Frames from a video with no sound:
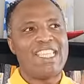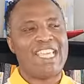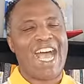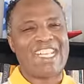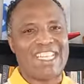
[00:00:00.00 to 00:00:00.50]

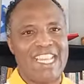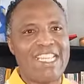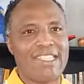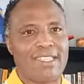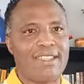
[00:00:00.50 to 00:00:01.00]
that
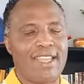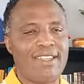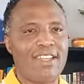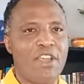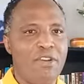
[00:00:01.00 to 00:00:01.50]

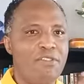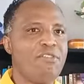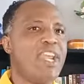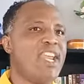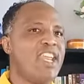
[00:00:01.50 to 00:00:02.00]
incident
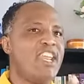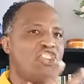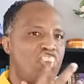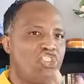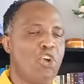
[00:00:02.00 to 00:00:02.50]
really
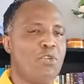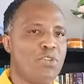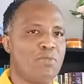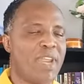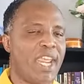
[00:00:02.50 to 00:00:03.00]

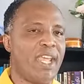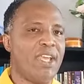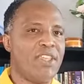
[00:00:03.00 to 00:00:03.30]
showed me